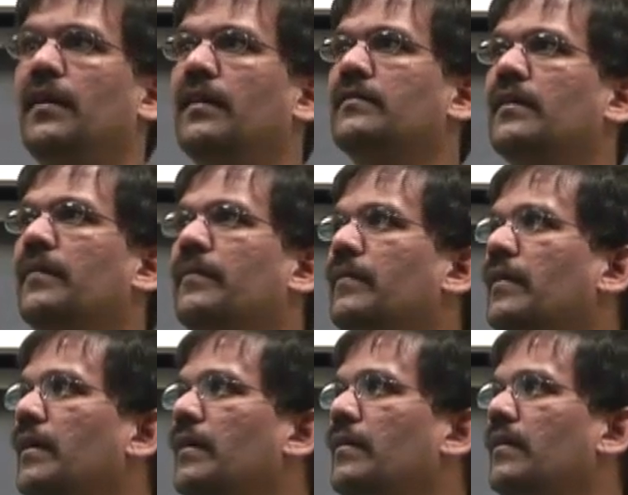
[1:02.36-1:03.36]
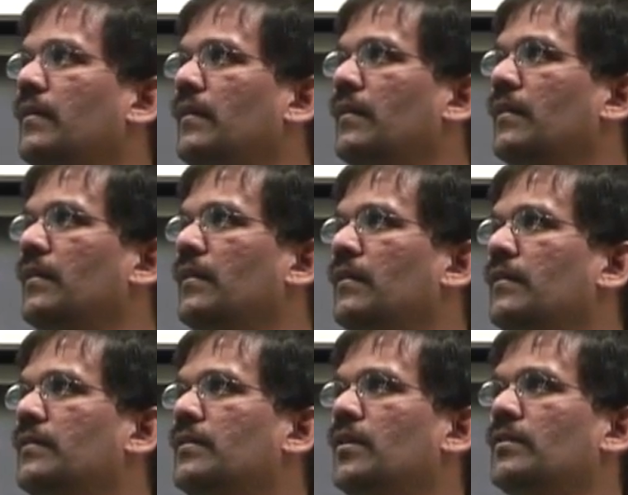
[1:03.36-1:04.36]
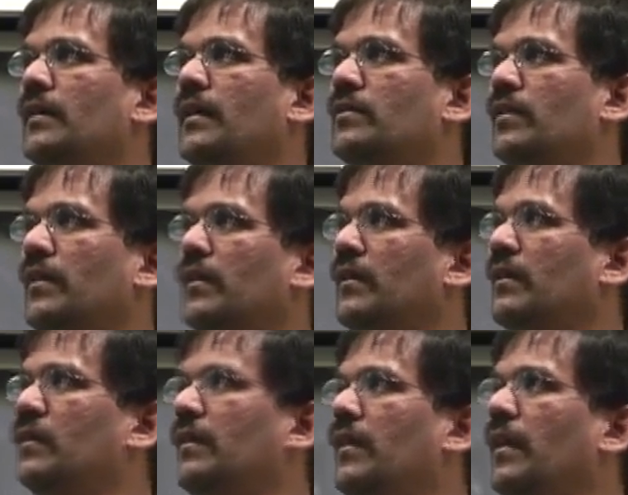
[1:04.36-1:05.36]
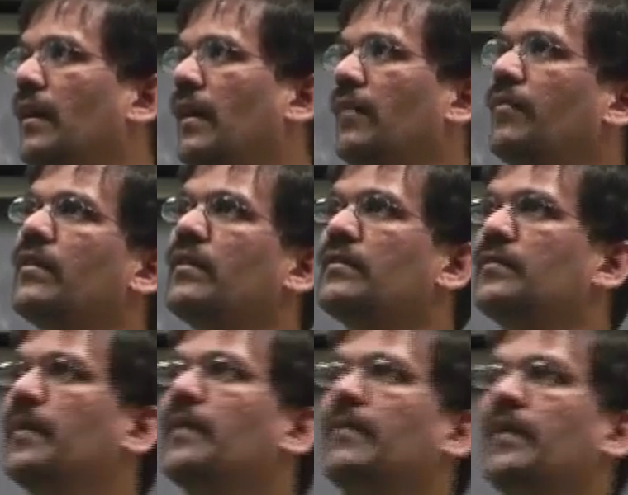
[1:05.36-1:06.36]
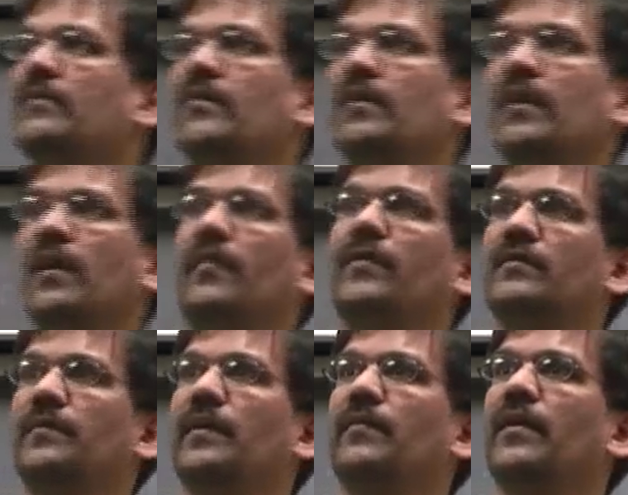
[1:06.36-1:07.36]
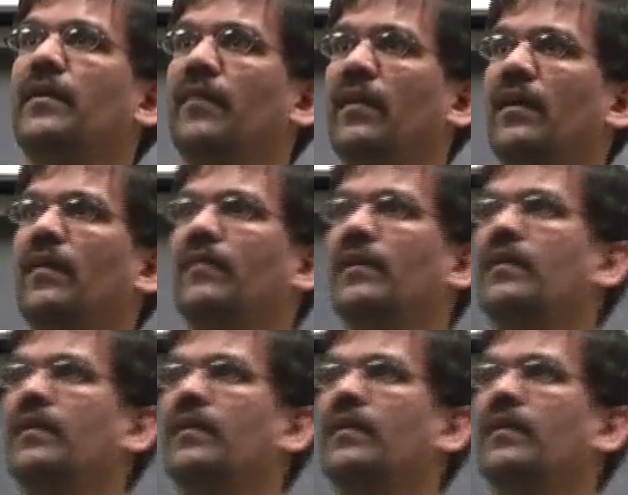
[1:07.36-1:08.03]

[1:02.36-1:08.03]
exam, right? So it's actually the day after spring break. So the day after spring break, we'll have